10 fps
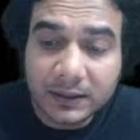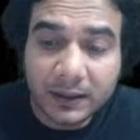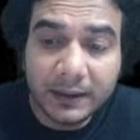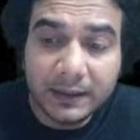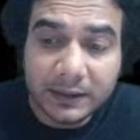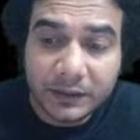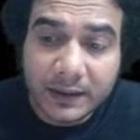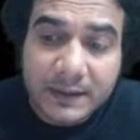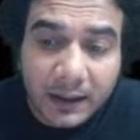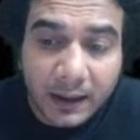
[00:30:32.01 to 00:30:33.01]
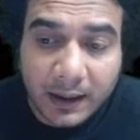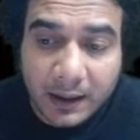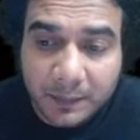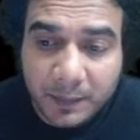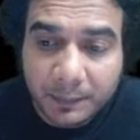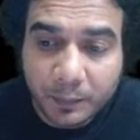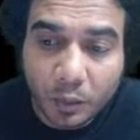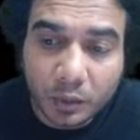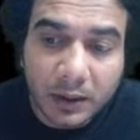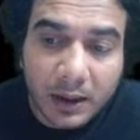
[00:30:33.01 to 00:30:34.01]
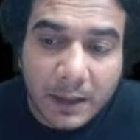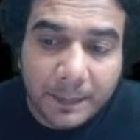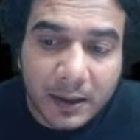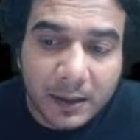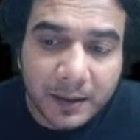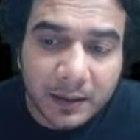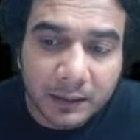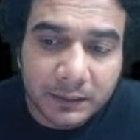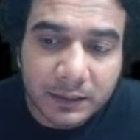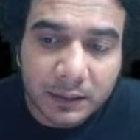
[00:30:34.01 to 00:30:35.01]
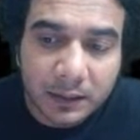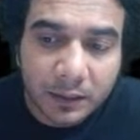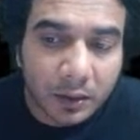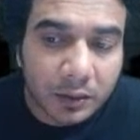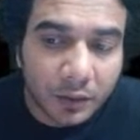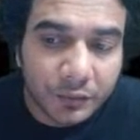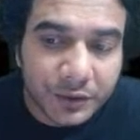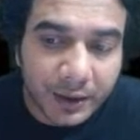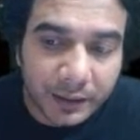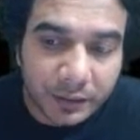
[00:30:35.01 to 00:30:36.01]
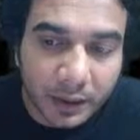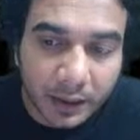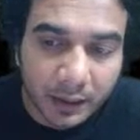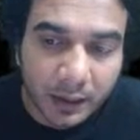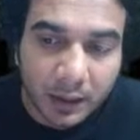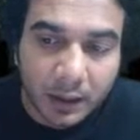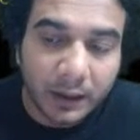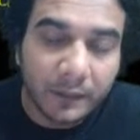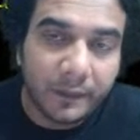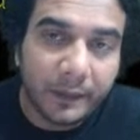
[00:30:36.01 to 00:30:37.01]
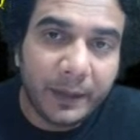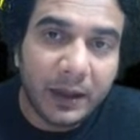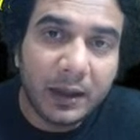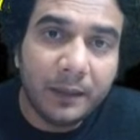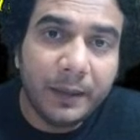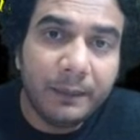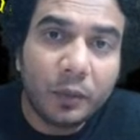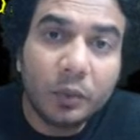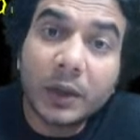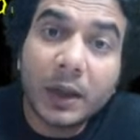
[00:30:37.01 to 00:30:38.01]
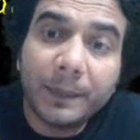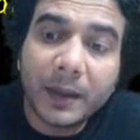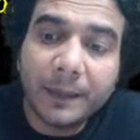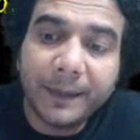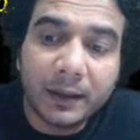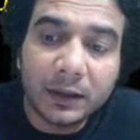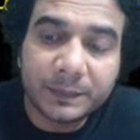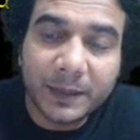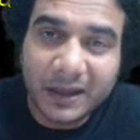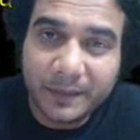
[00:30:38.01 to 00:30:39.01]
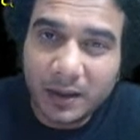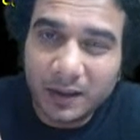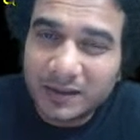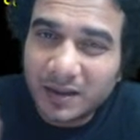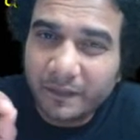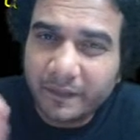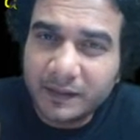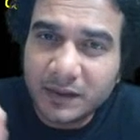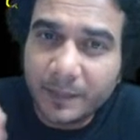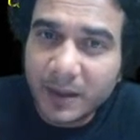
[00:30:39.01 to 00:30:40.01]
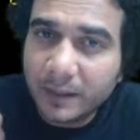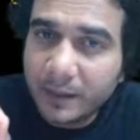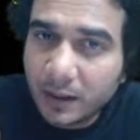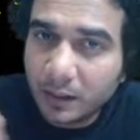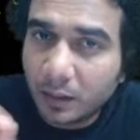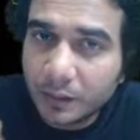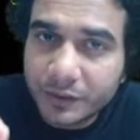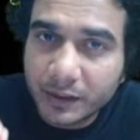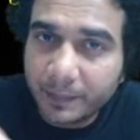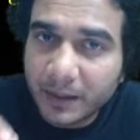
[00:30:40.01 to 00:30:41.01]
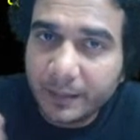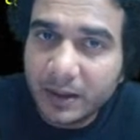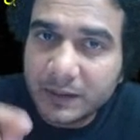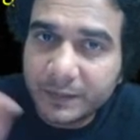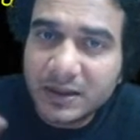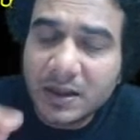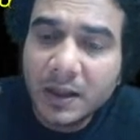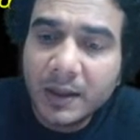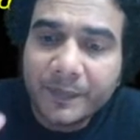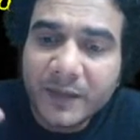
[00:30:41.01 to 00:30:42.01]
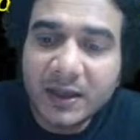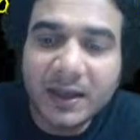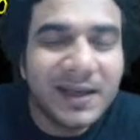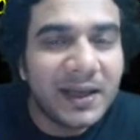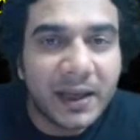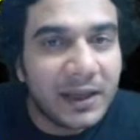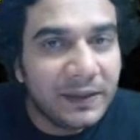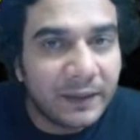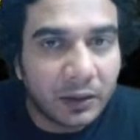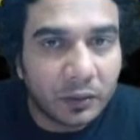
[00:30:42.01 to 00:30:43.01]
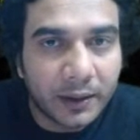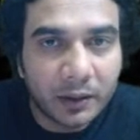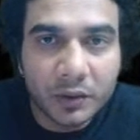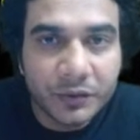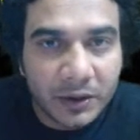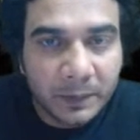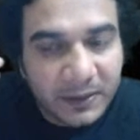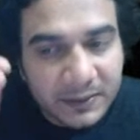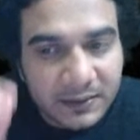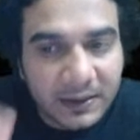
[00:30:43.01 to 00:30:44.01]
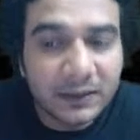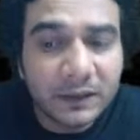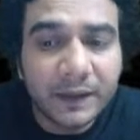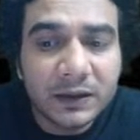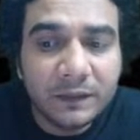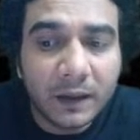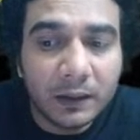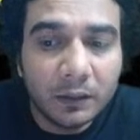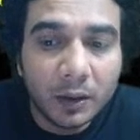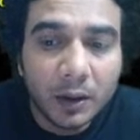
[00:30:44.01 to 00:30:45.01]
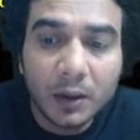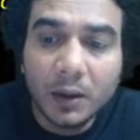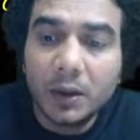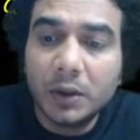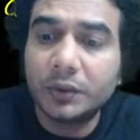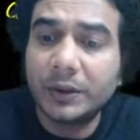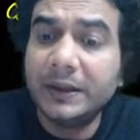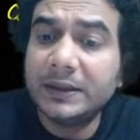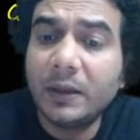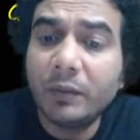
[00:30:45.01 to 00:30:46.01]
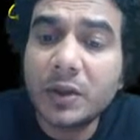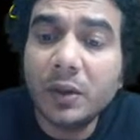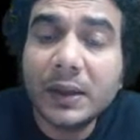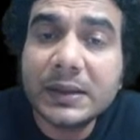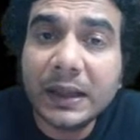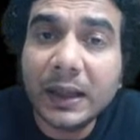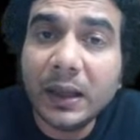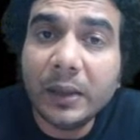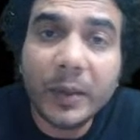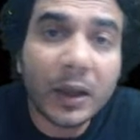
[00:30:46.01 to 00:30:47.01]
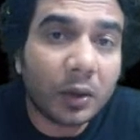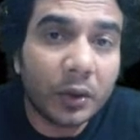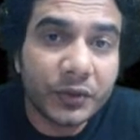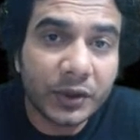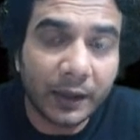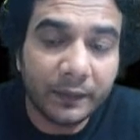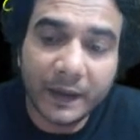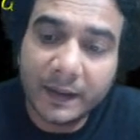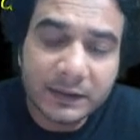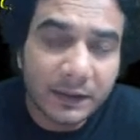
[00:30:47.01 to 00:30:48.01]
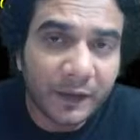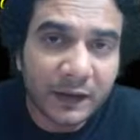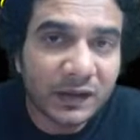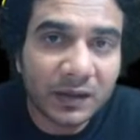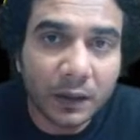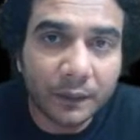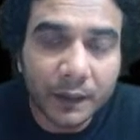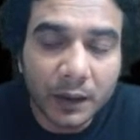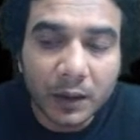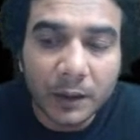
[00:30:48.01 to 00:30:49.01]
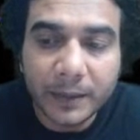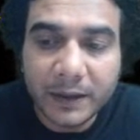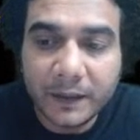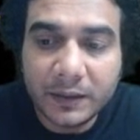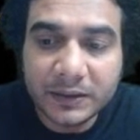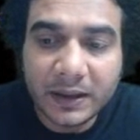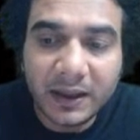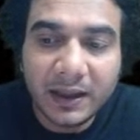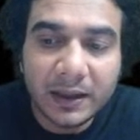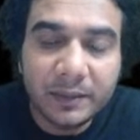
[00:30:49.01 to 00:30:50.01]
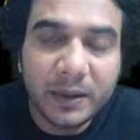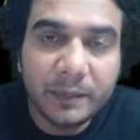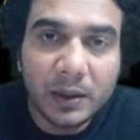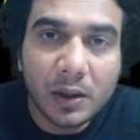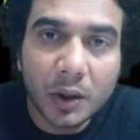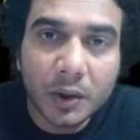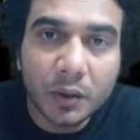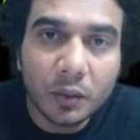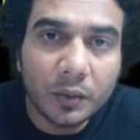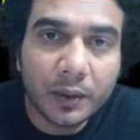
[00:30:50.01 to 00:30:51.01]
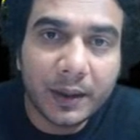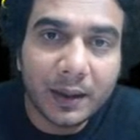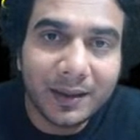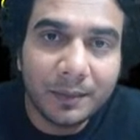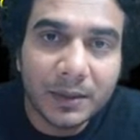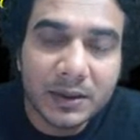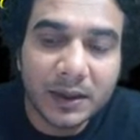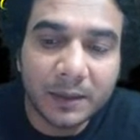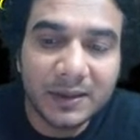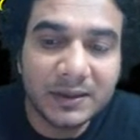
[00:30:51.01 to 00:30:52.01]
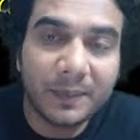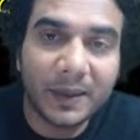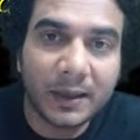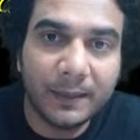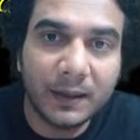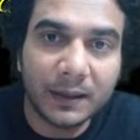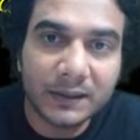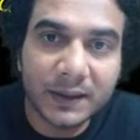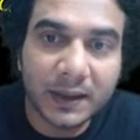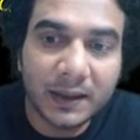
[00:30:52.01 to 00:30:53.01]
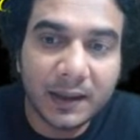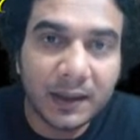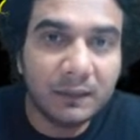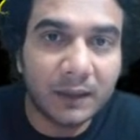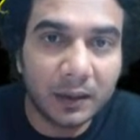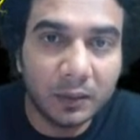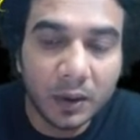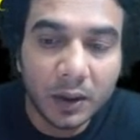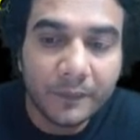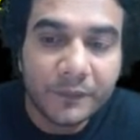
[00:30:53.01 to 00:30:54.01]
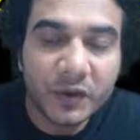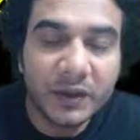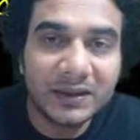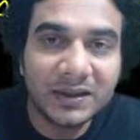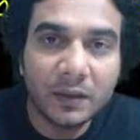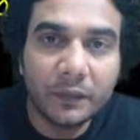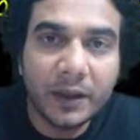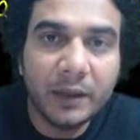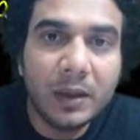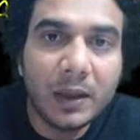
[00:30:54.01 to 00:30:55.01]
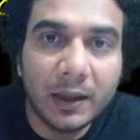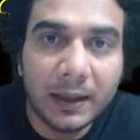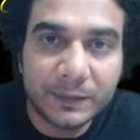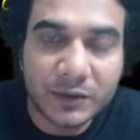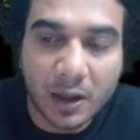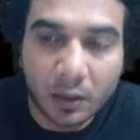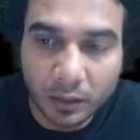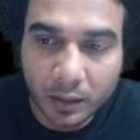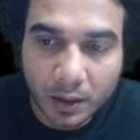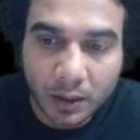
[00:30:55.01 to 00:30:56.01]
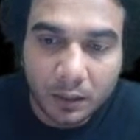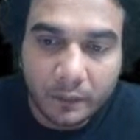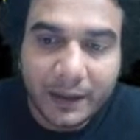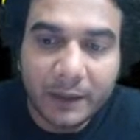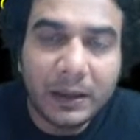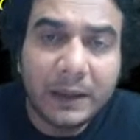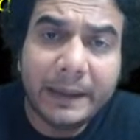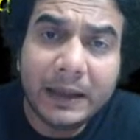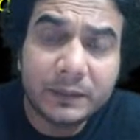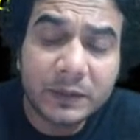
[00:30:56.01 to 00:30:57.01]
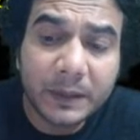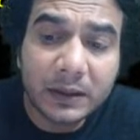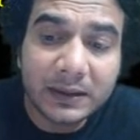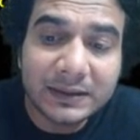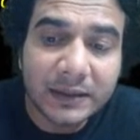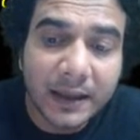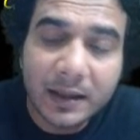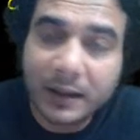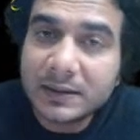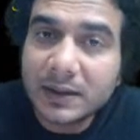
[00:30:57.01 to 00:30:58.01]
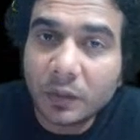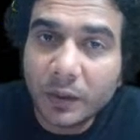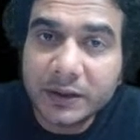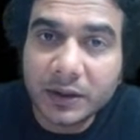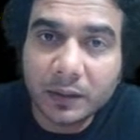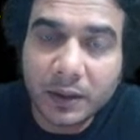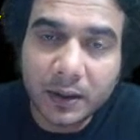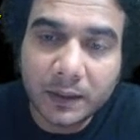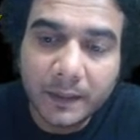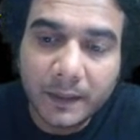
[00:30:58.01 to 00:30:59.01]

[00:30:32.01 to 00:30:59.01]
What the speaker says: In this you can say a and b both are parameters, not constants, okay? If a and b both are parameters, there's a difference in parameter and constant. Parameters means it can take any value, and constant means it has a fixed value. So in this equation you can say a and b are constant, then it's a fixed curve. But when you say a and b belong to real numbers, that means they are parameters. They can take any value. So this is a variable ellipse now. Variable ellipse, but its center is at origin, right?